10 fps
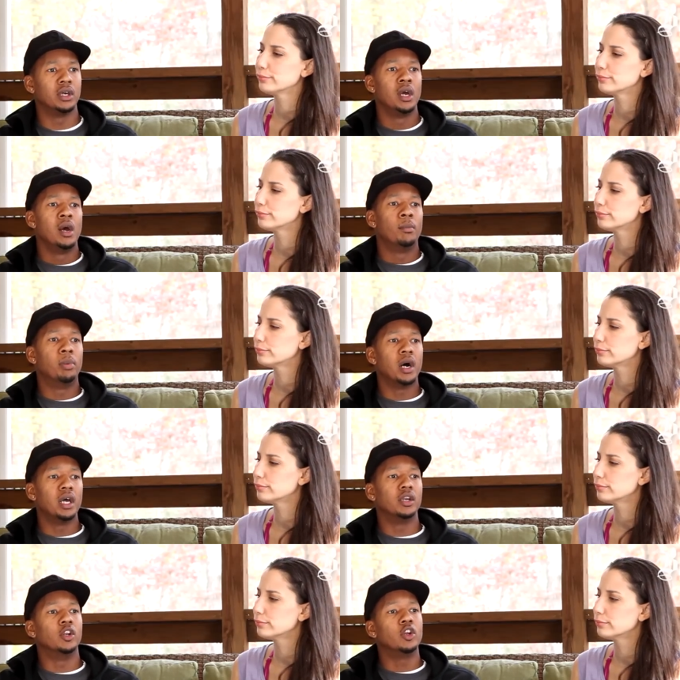Speaker 1: mm-hmm
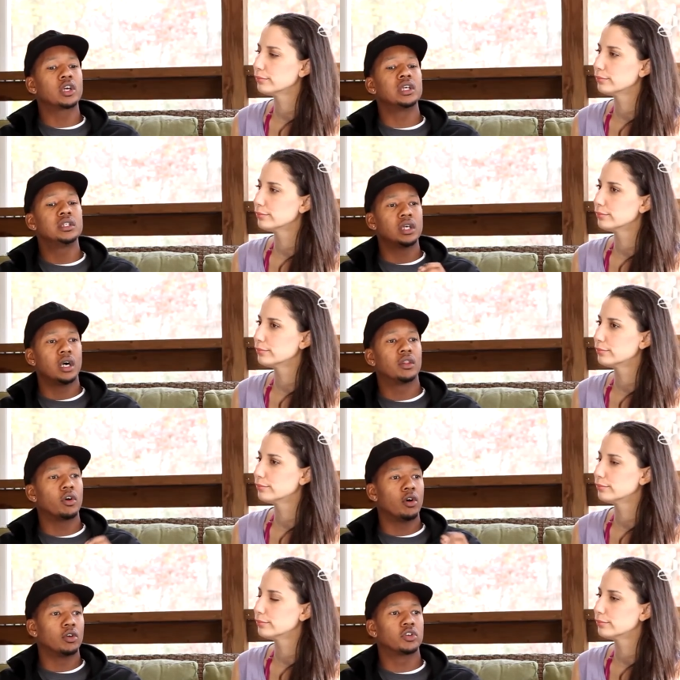but look into other
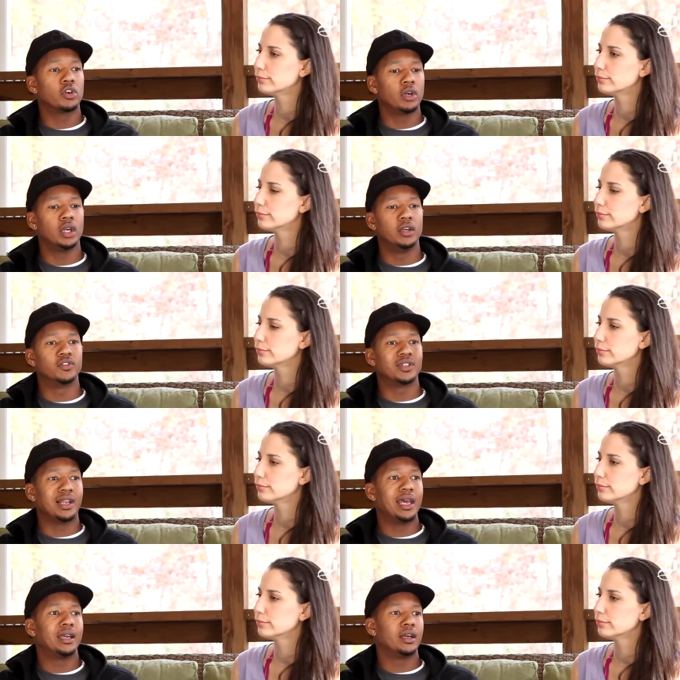alternatives
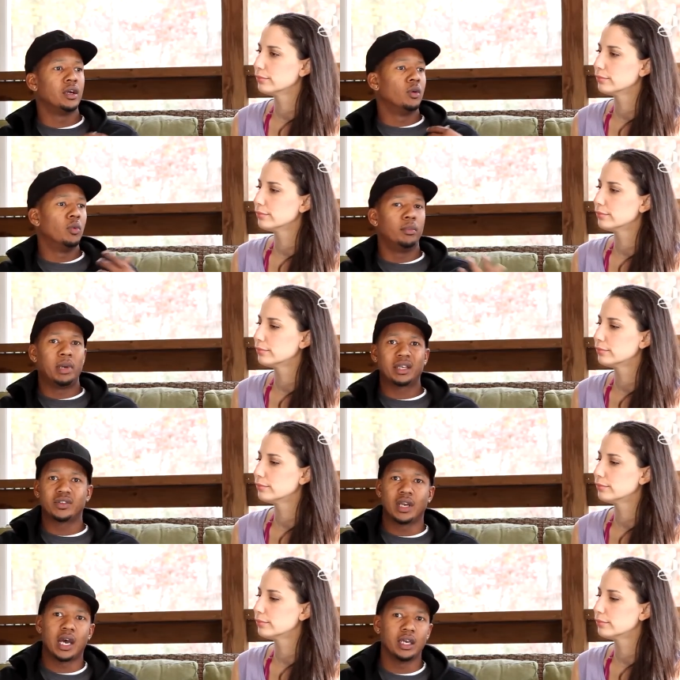like what Bex
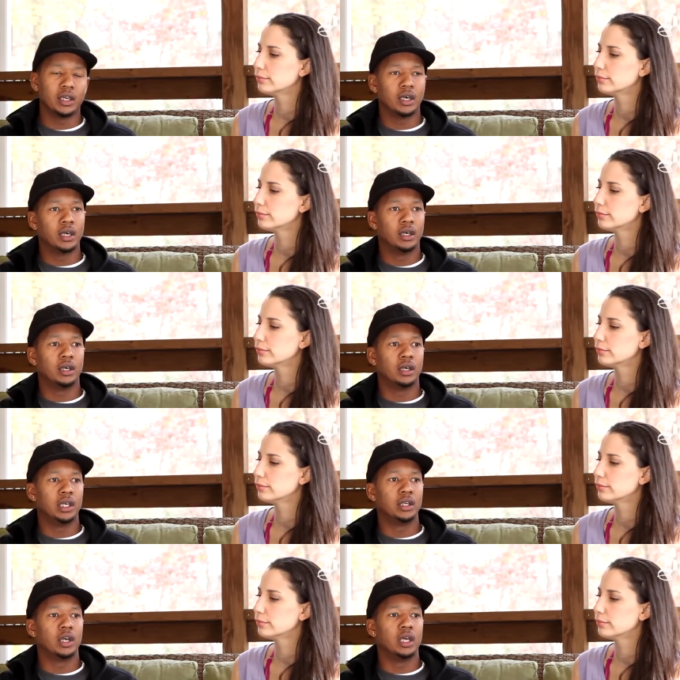and I uh, uh,
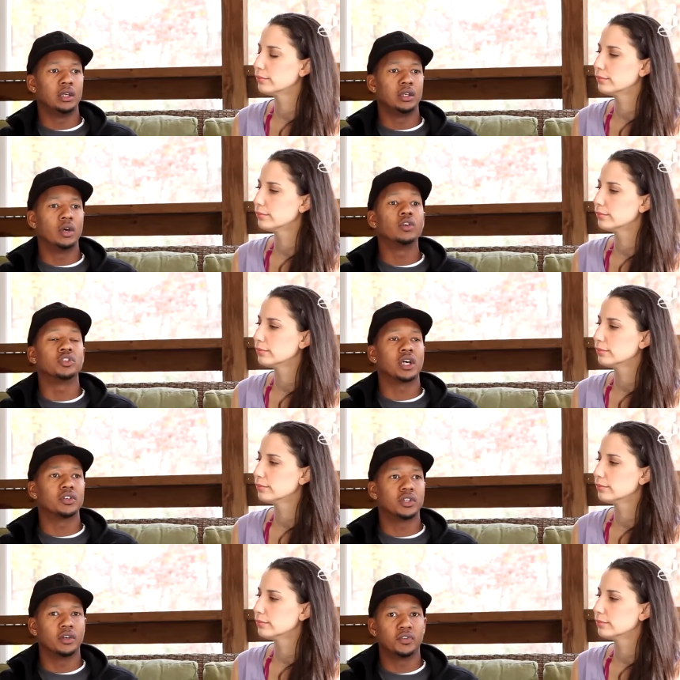in, indulge
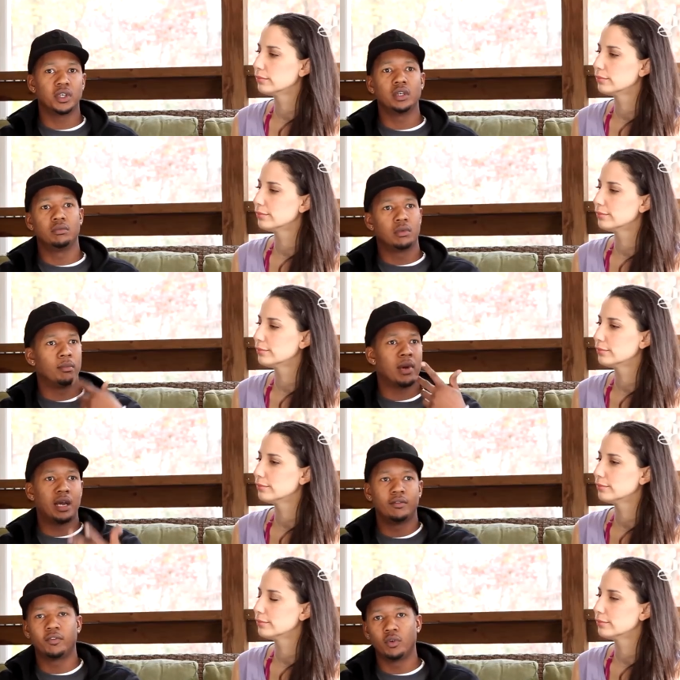ourselves in
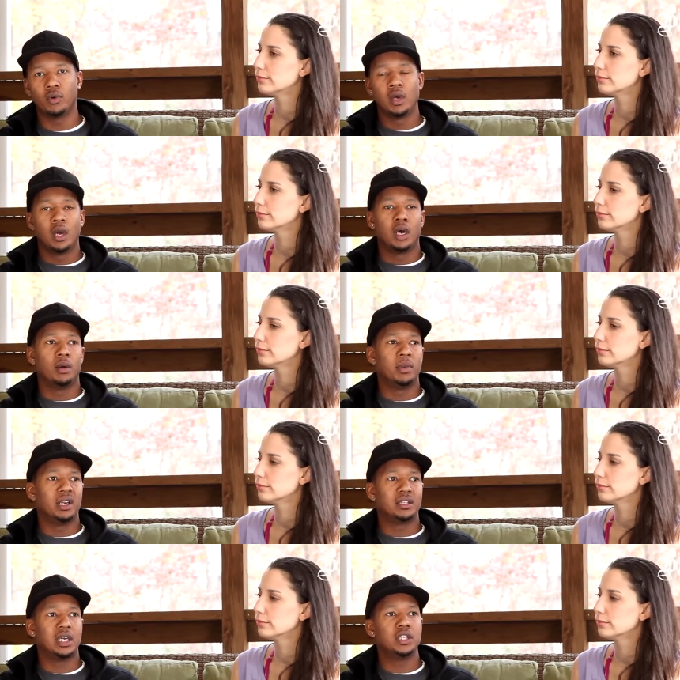mindful uh,
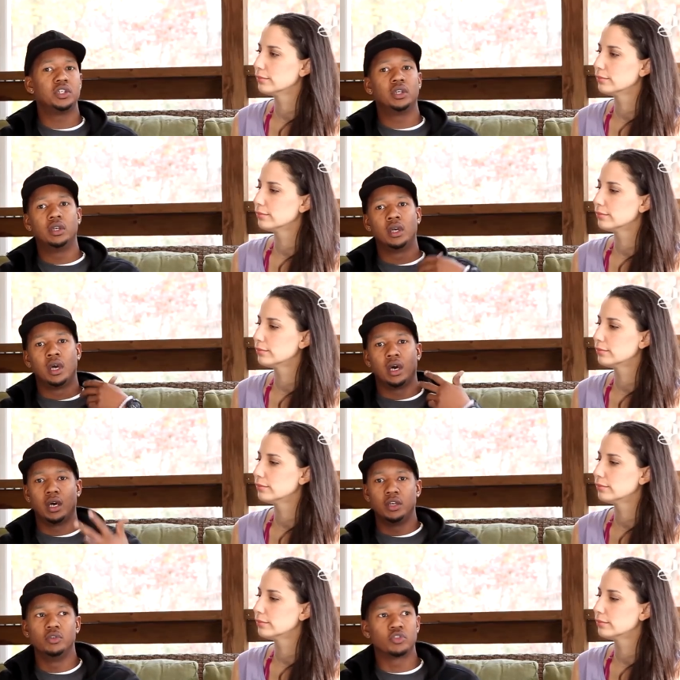meditation,
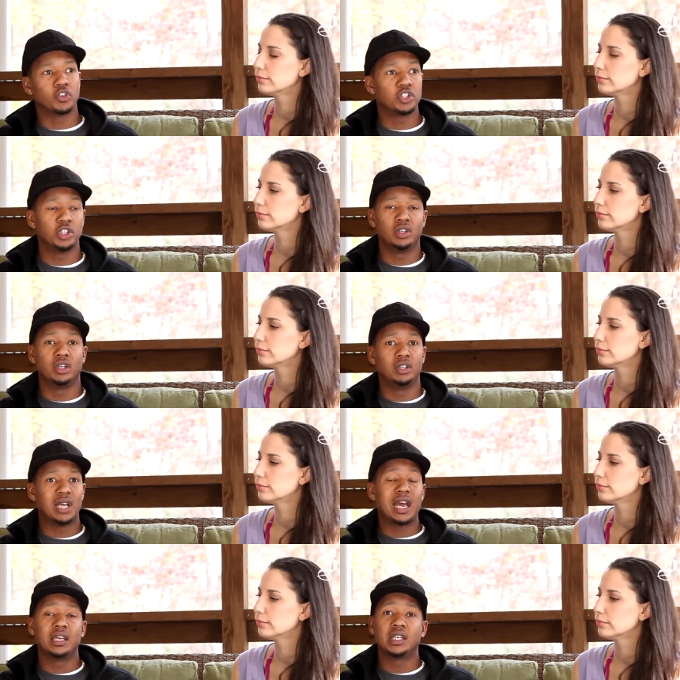uh, nutrition, and
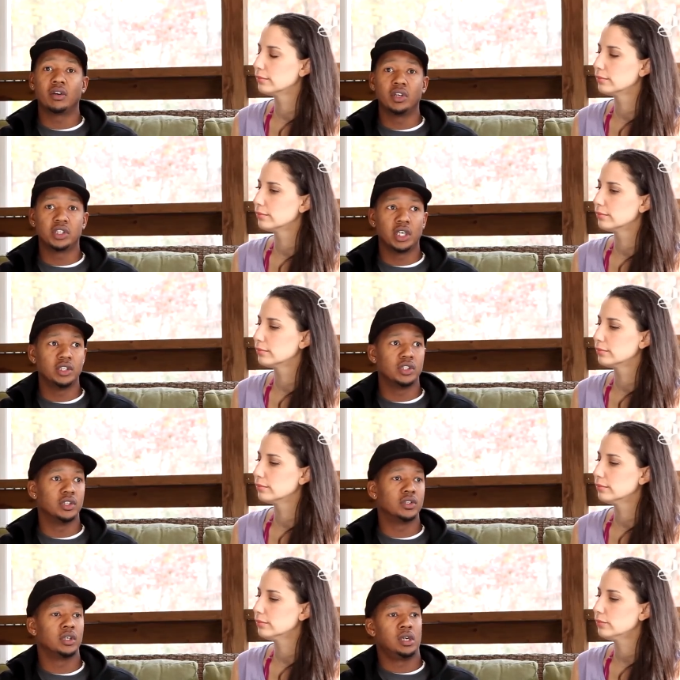dietary
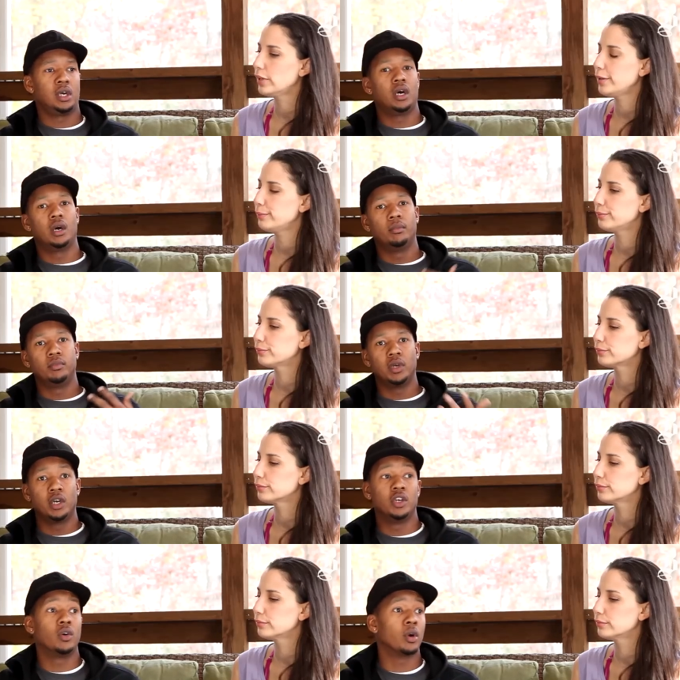changes, right. um,
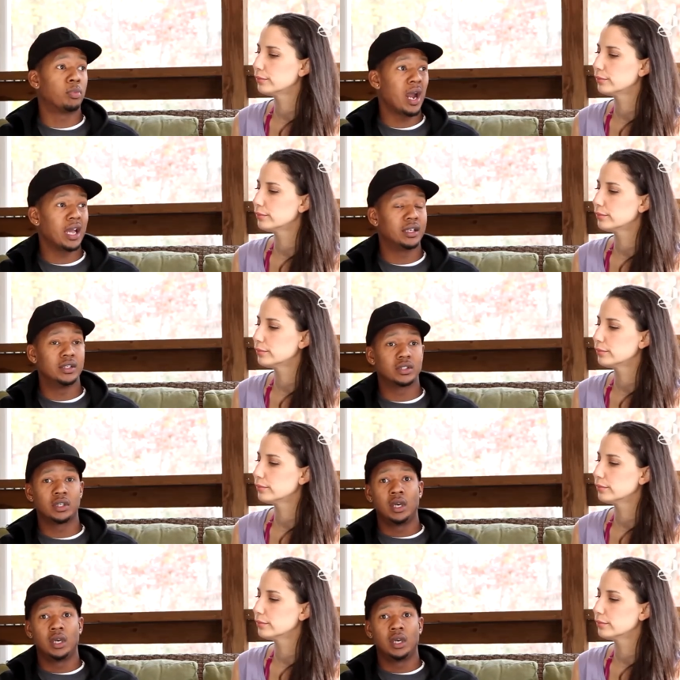yoga practice.